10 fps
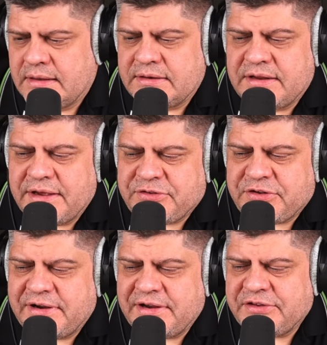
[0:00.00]
Dave
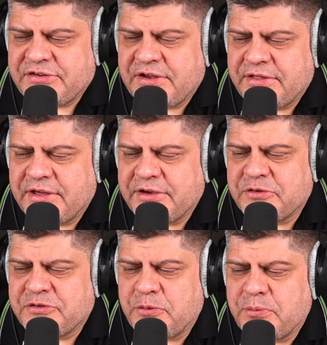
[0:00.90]
Strains, thank
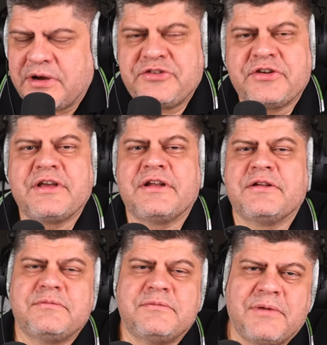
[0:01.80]
you so much
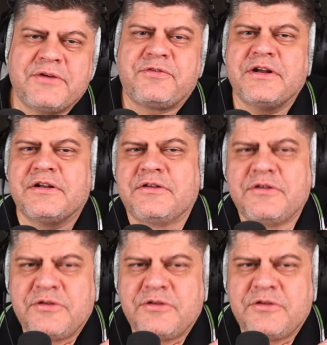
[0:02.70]
again, my friend.